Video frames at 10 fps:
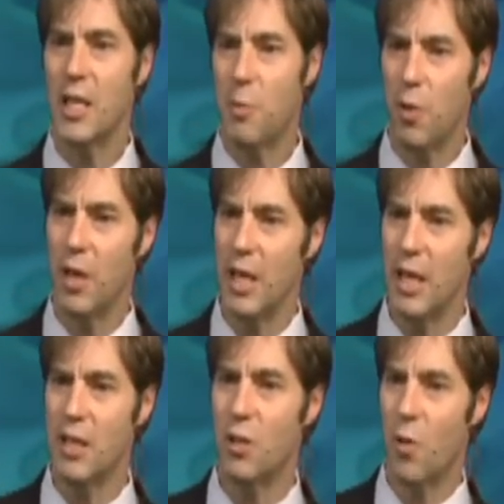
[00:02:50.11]
it's
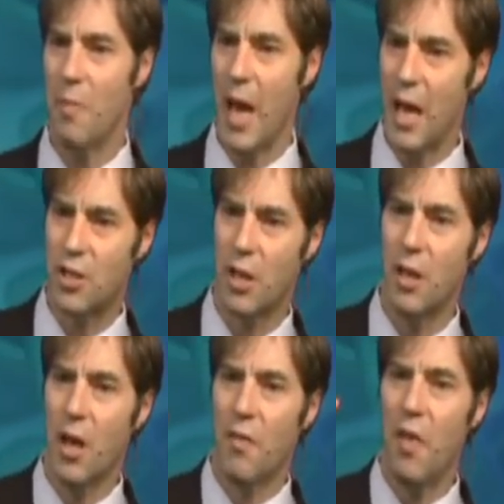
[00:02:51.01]
pretty easy to
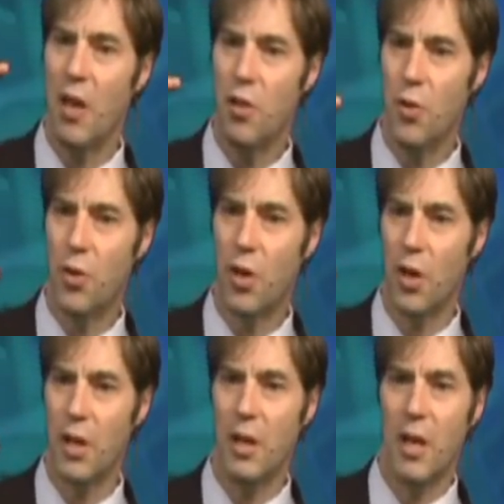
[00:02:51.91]
imagine that you
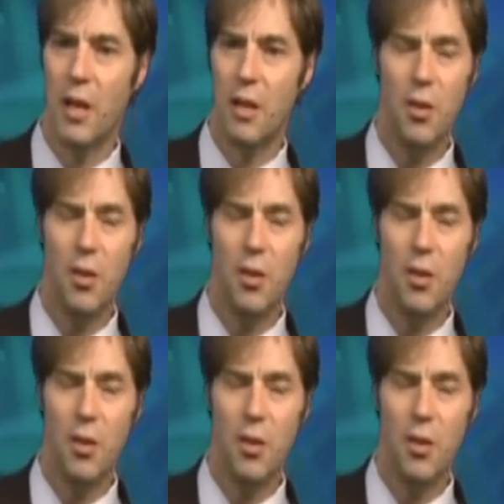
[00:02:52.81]
could